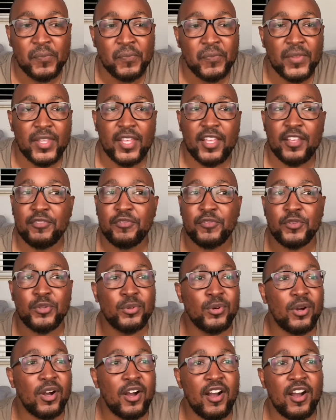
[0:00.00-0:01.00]
If you
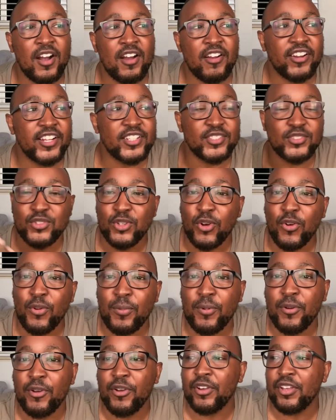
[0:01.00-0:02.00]
are in
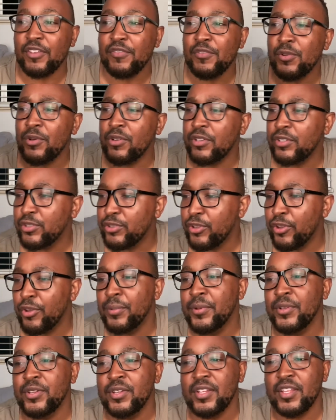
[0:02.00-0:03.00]
Joburg, if you're in
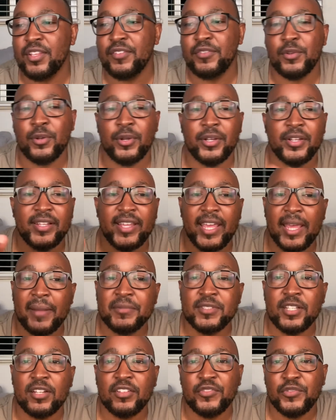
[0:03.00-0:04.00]
Durban, if you're in Cape
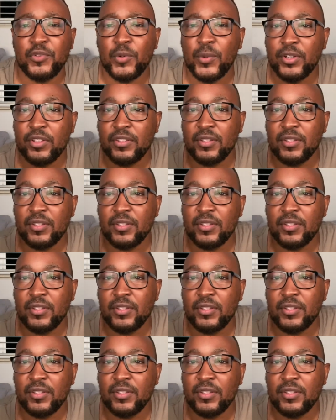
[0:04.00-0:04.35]
Town, if you're one of the